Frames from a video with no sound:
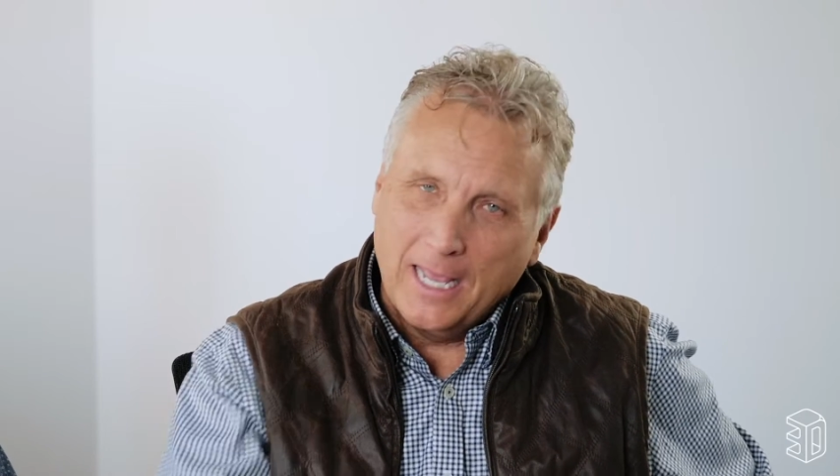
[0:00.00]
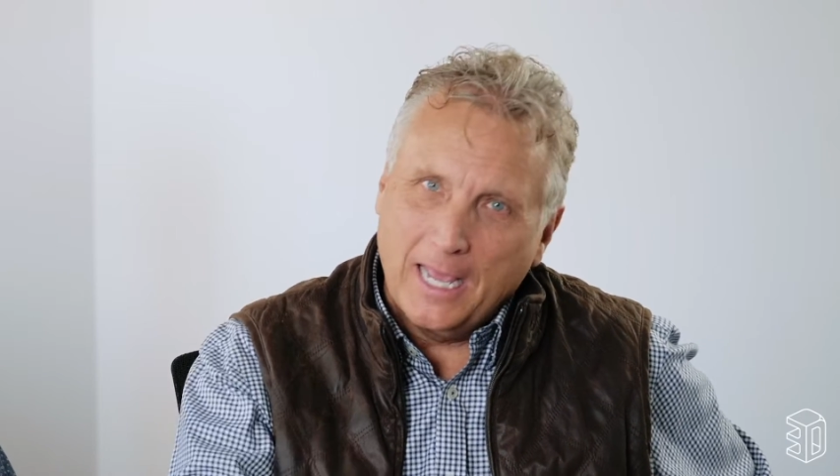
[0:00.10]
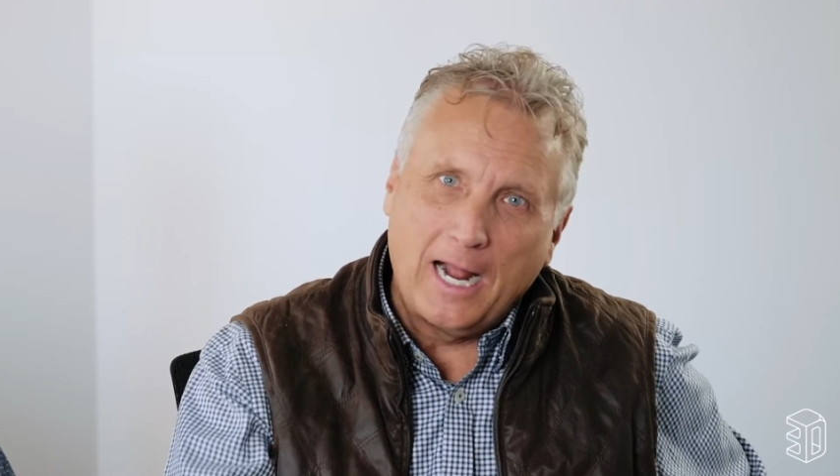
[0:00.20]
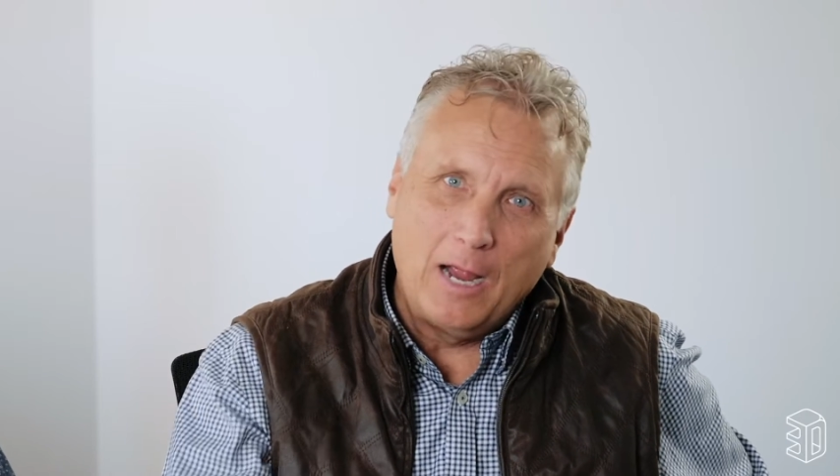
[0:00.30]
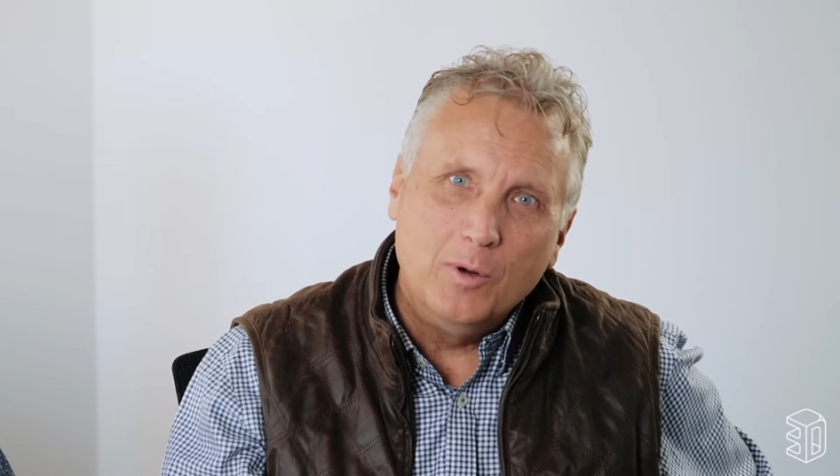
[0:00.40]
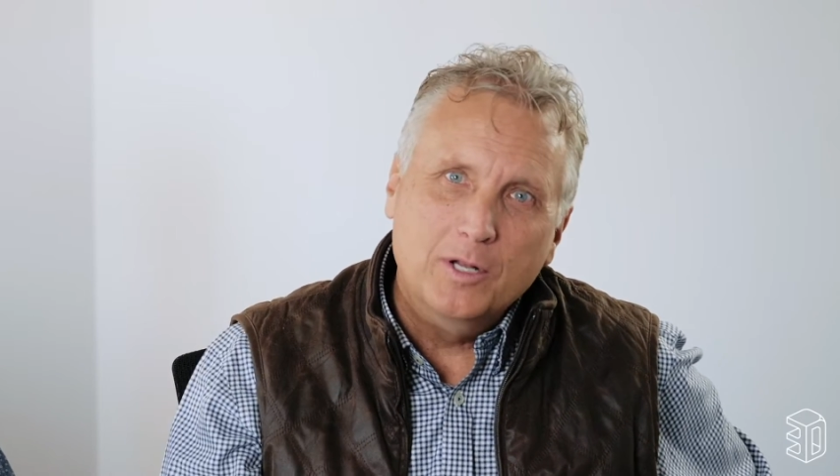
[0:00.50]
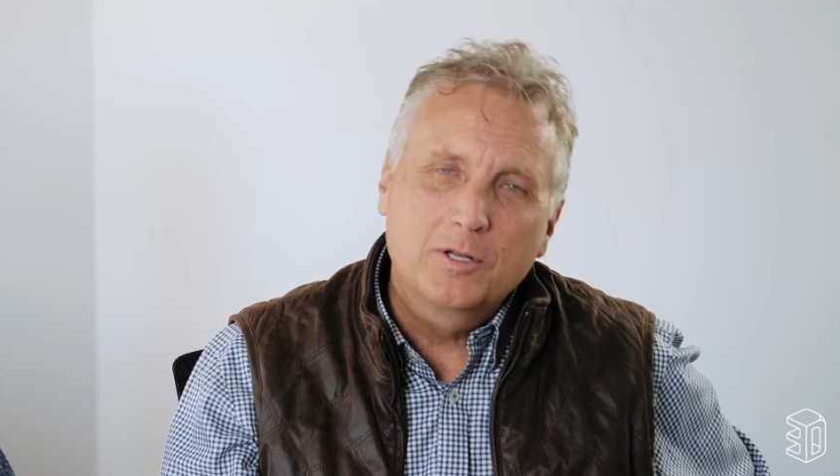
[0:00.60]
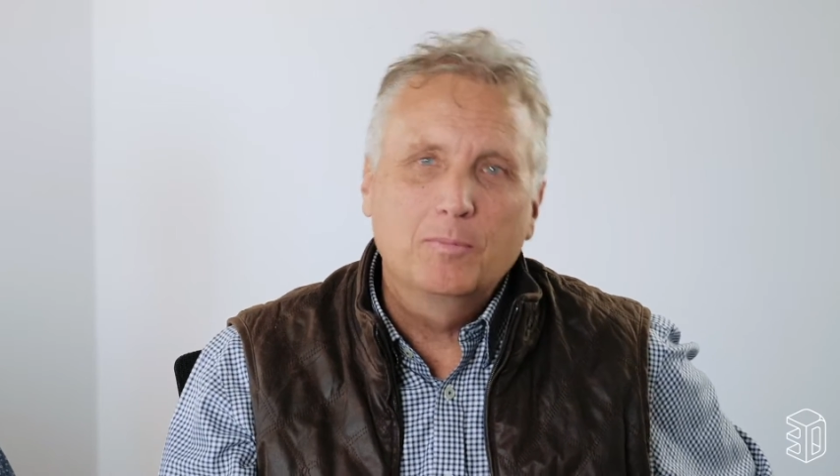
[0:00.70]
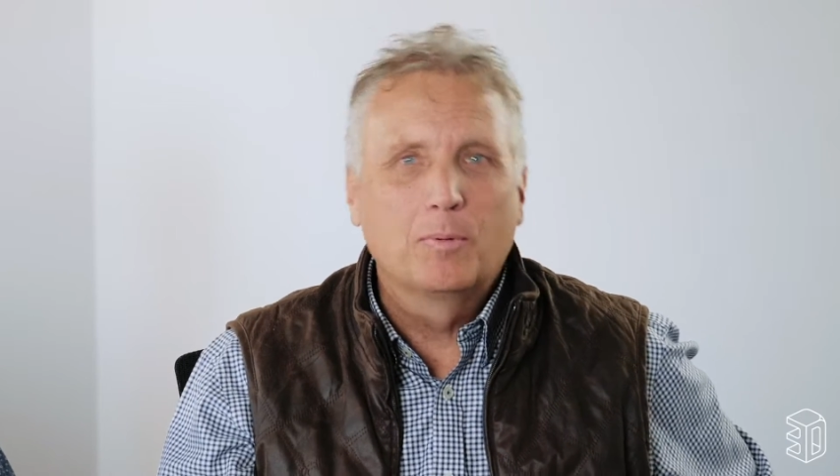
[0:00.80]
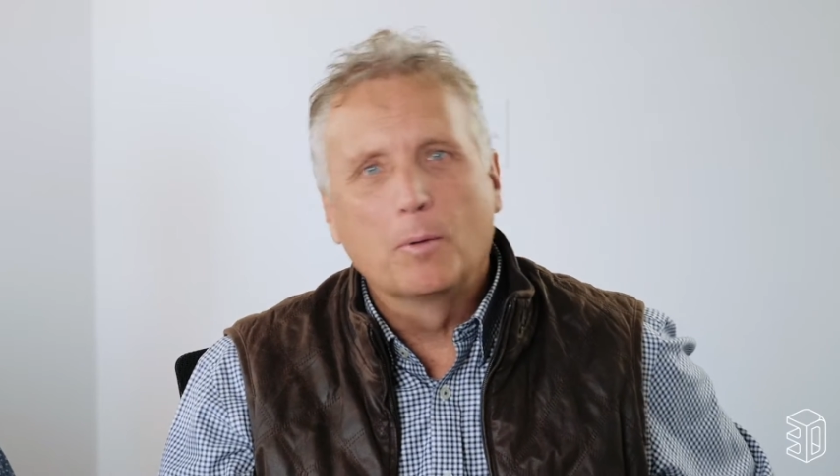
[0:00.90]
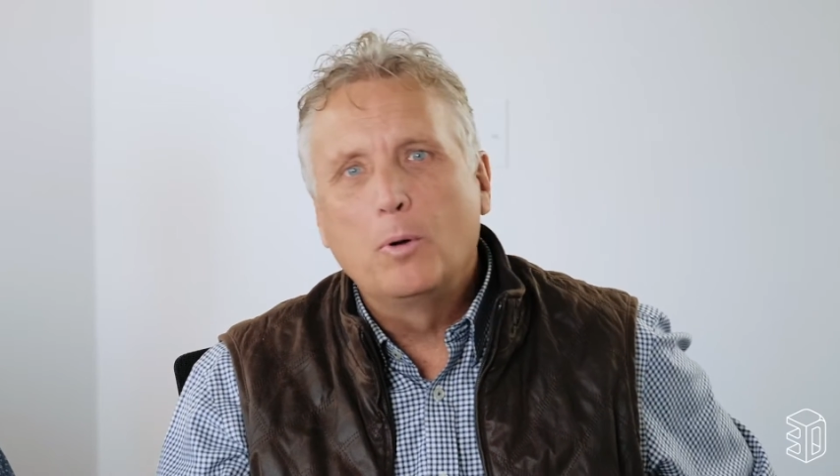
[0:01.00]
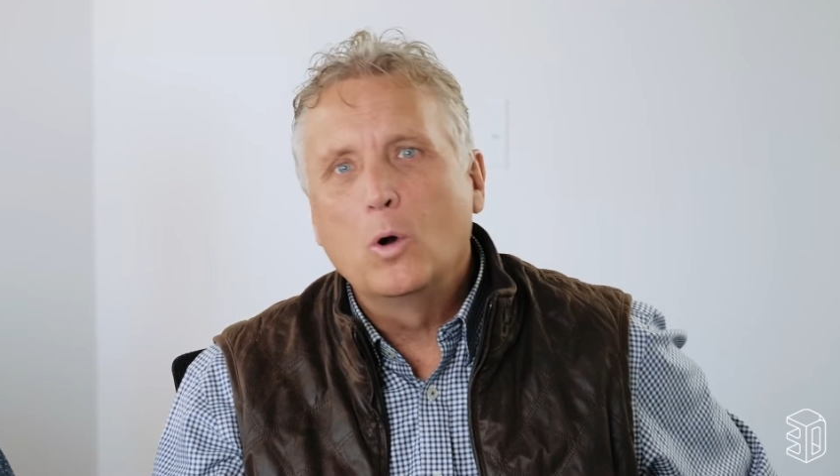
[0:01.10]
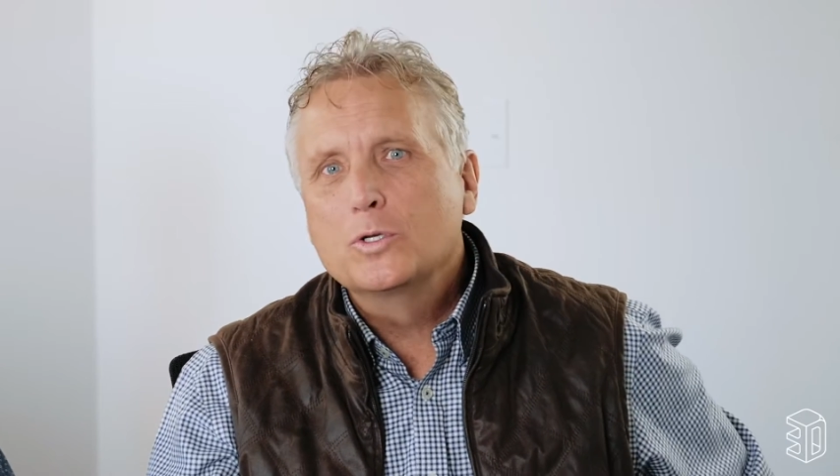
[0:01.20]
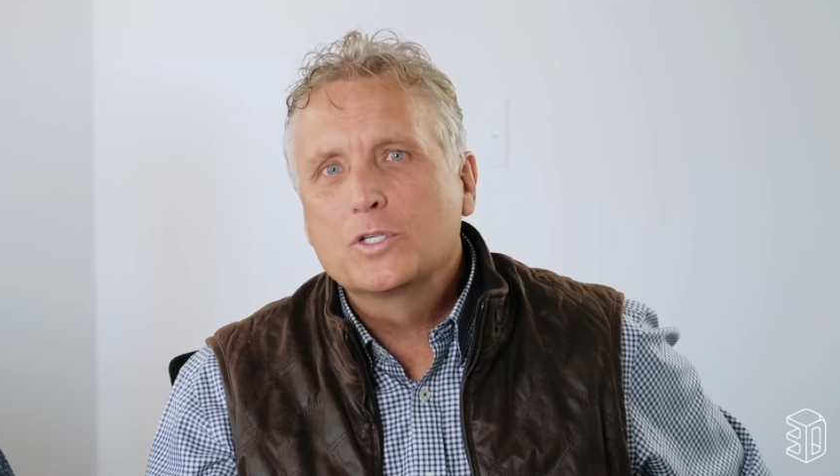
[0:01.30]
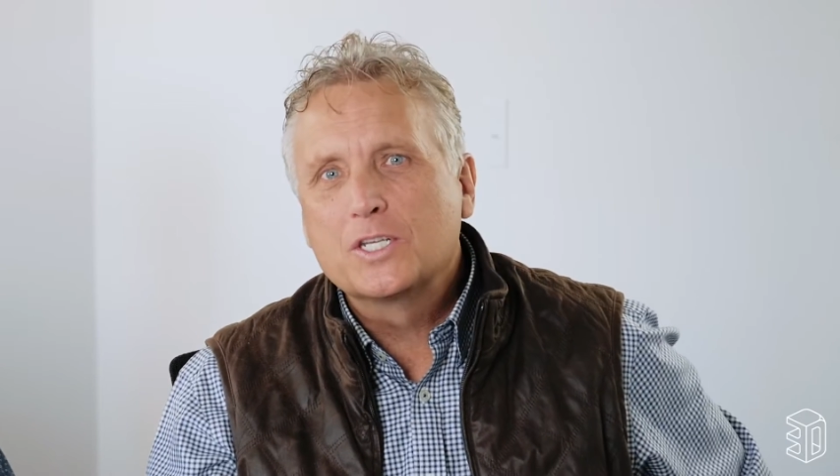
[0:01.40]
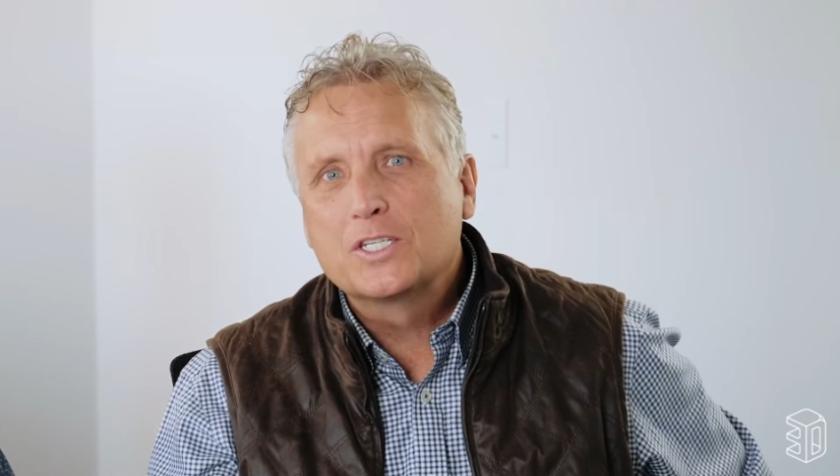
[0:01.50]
And I would propose the